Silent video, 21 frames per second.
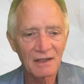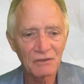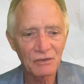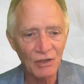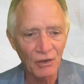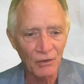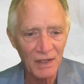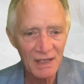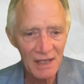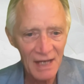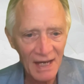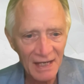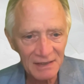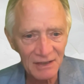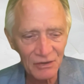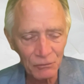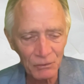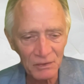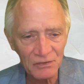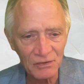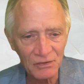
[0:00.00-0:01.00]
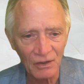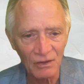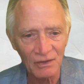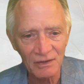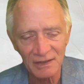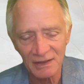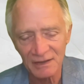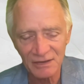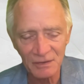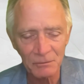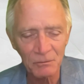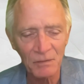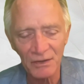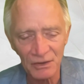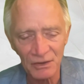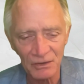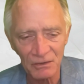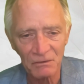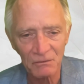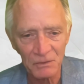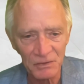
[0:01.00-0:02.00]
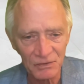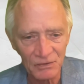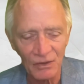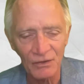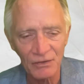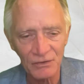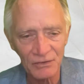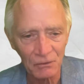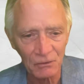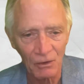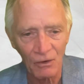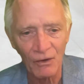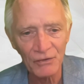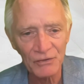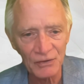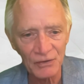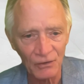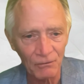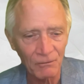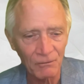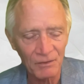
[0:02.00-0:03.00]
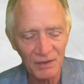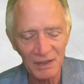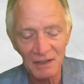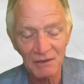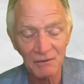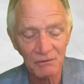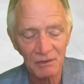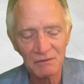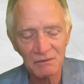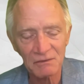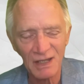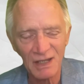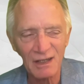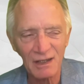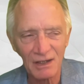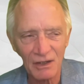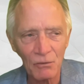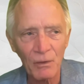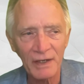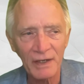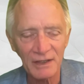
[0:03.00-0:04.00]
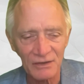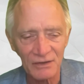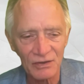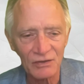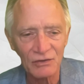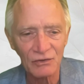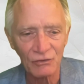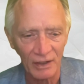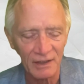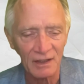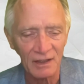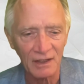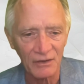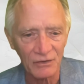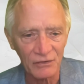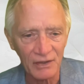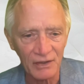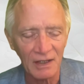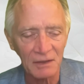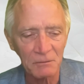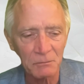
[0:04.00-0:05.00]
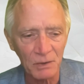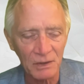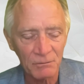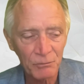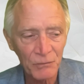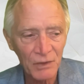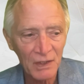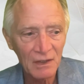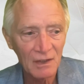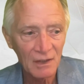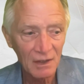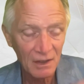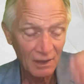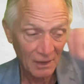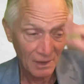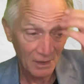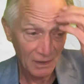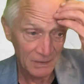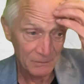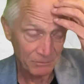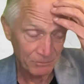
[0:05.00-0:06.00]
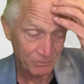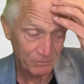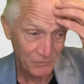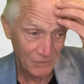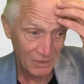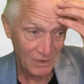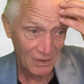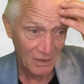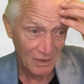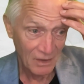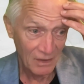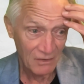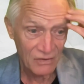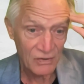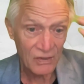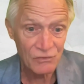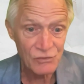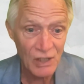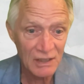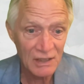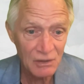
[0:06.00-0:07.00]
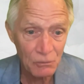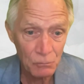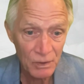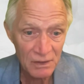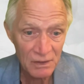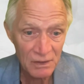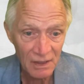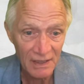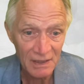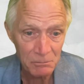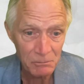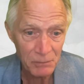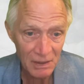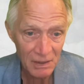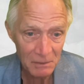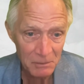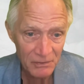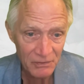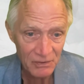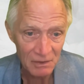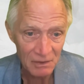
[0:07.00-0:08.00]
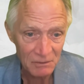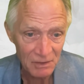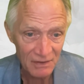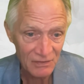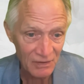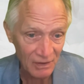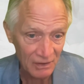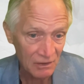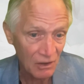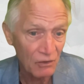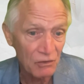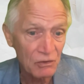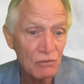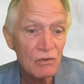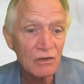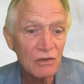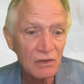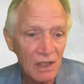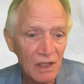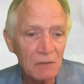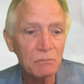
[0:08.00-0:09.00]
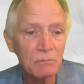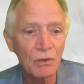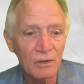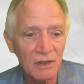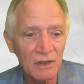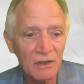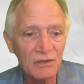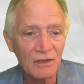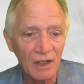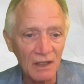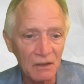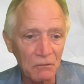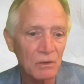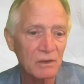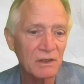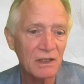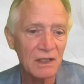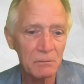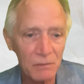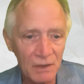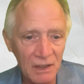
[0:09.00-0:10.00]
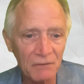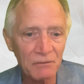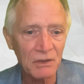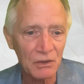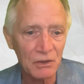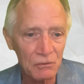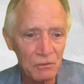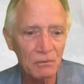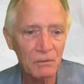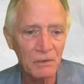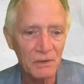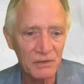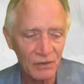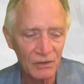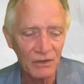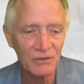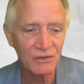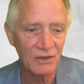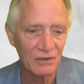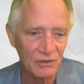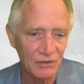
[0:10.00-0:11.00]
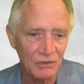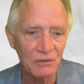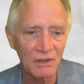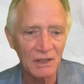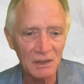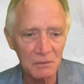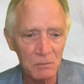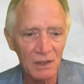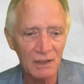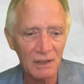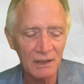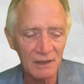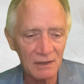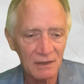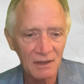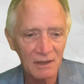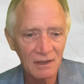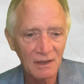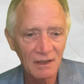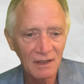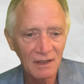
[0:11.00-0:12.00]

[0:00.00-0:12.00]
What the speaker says: So he had this result and some other results also, not quite as striking as that, but Syngenta wouldn't let him publish it. They said, no, you just keep doing the study. We'll keep giving you research because you need money.